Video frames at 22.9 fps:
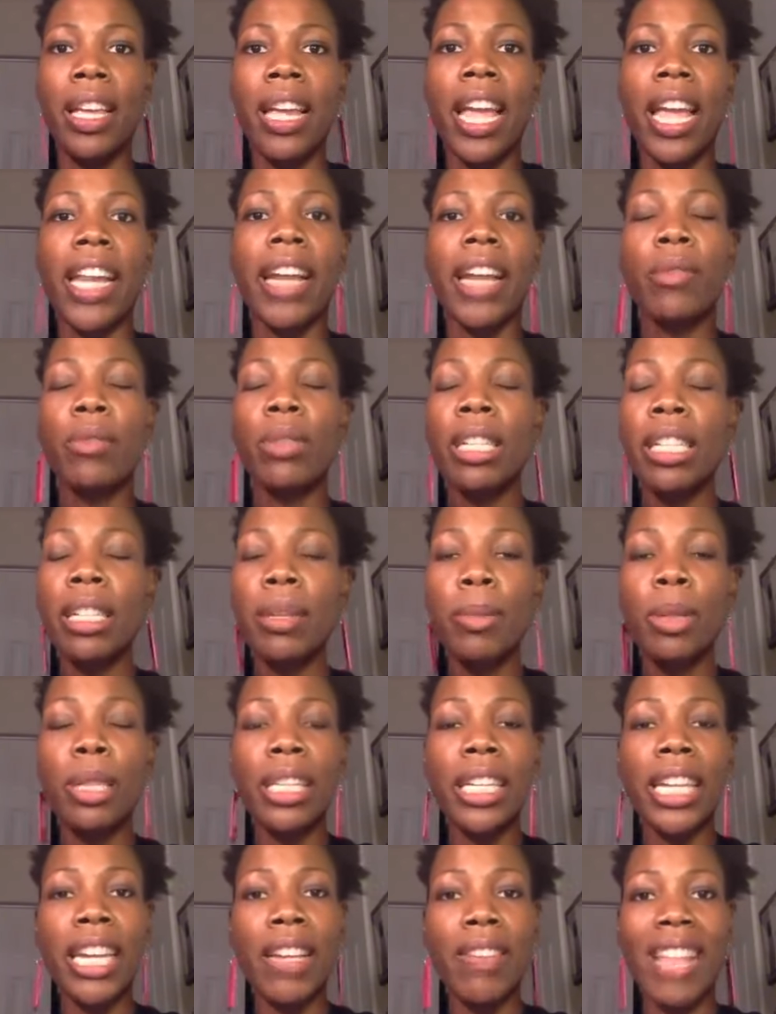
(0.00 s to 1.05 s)
And I really
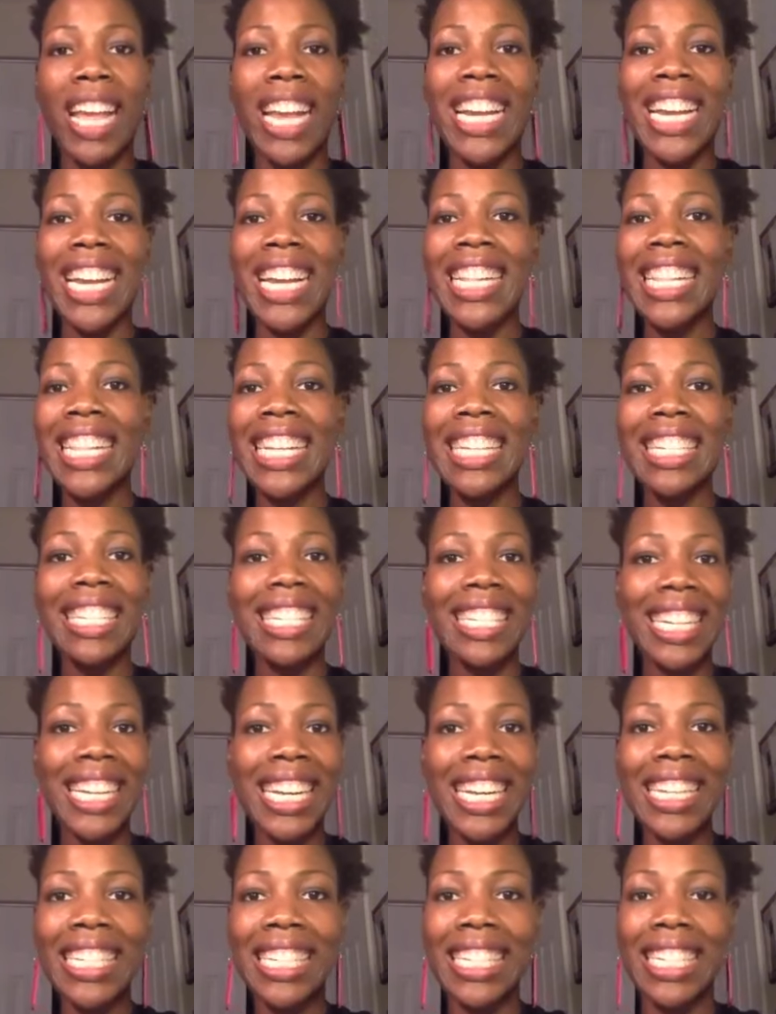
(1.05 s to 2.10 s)
believe that in this
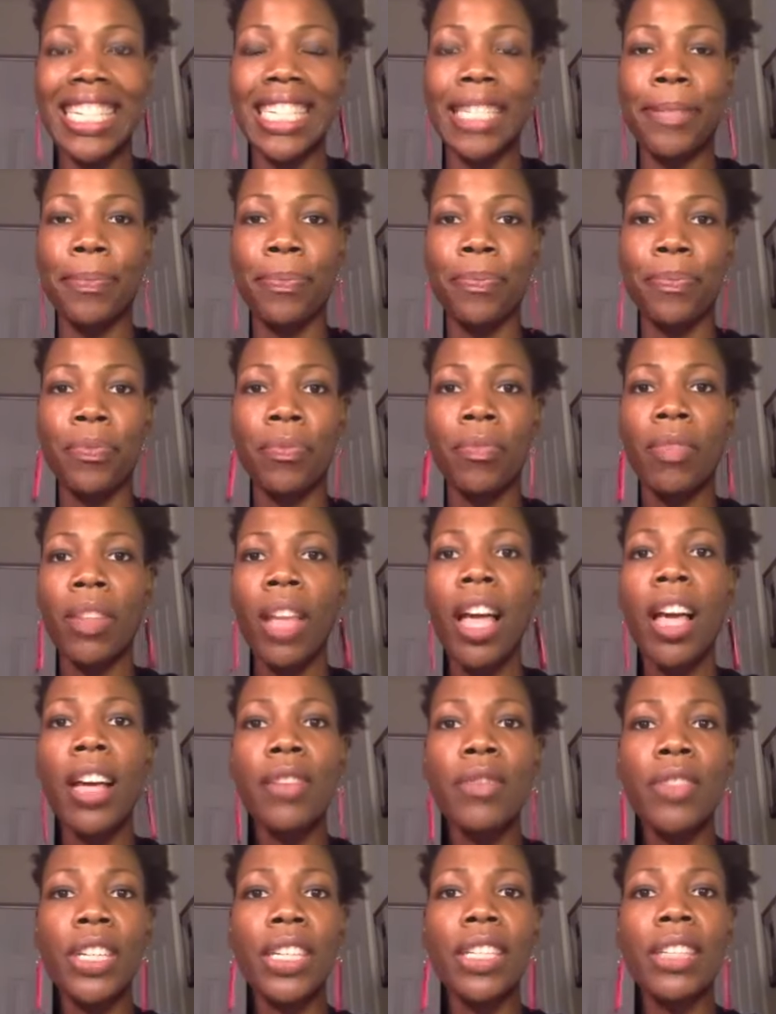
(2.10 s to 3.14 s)
season
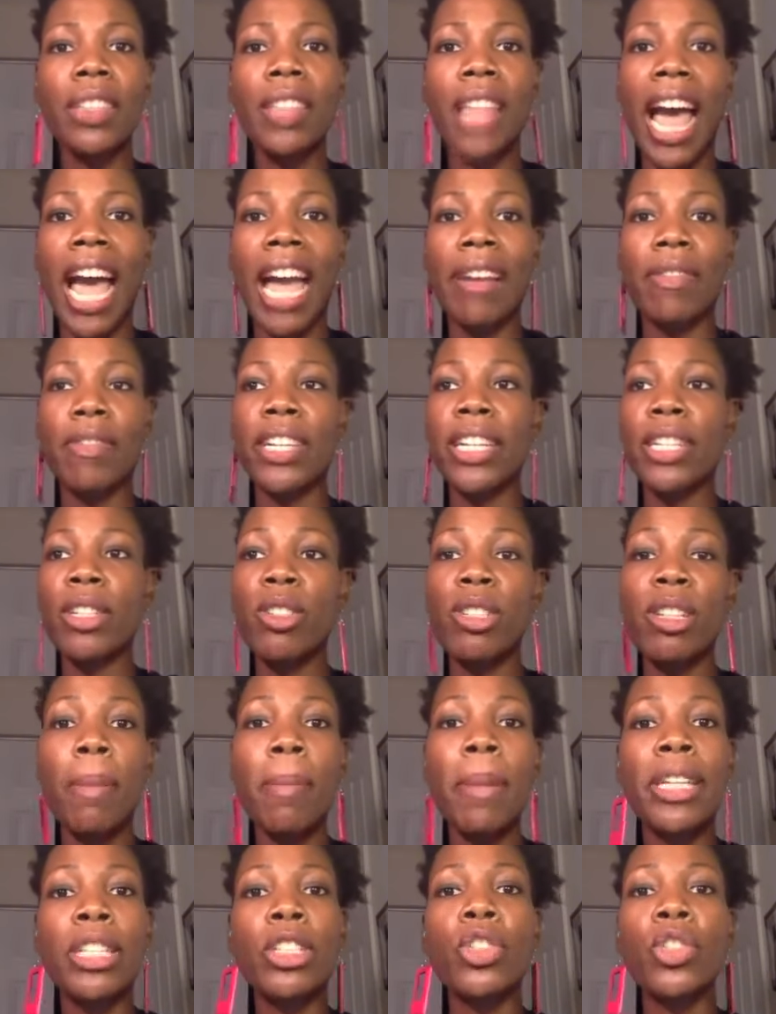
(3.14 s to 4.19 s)
of your life, there's
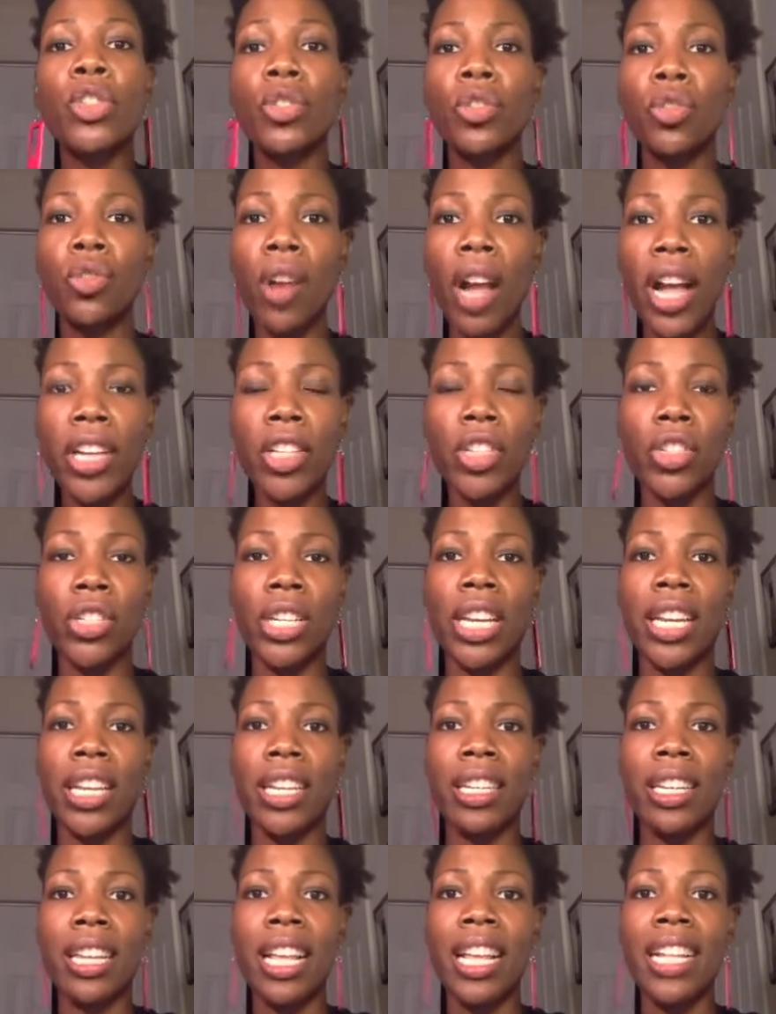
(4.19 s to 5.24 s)
some
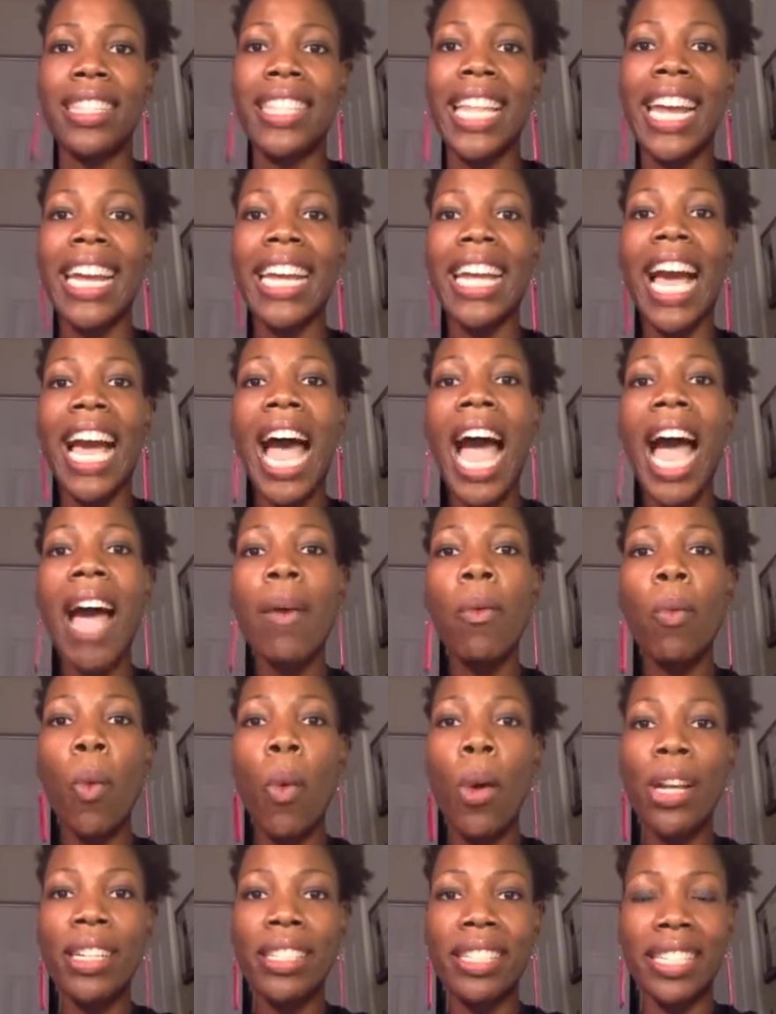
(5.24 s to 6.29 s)
instruction that God
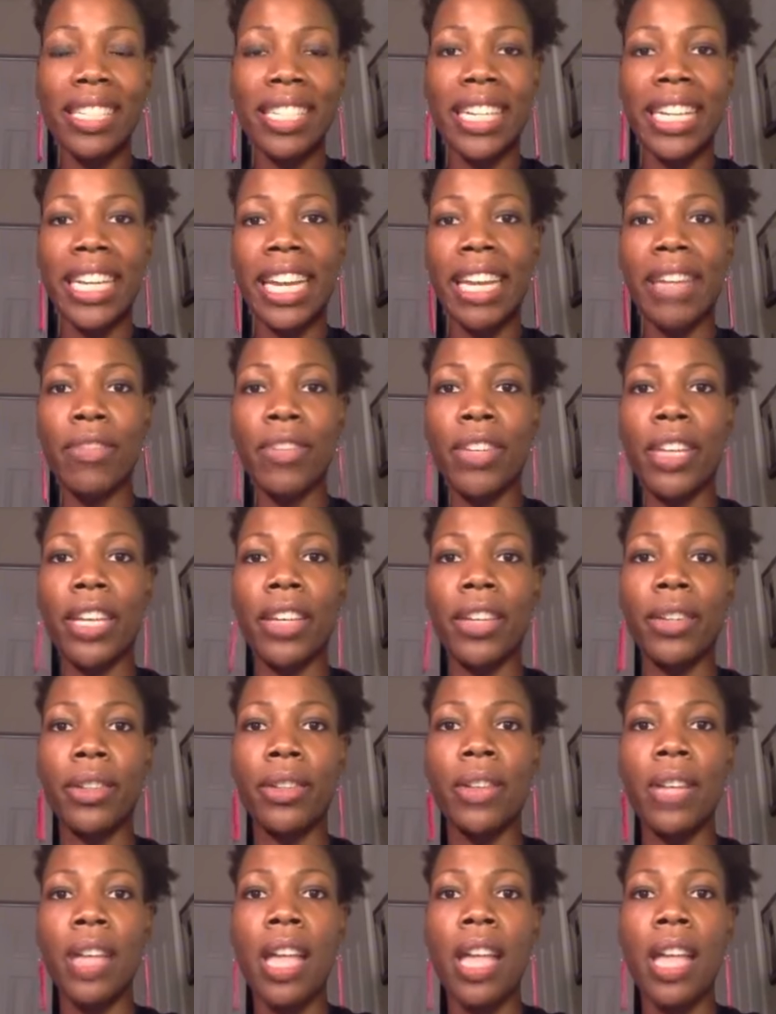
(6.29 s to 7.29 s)
wants to give you.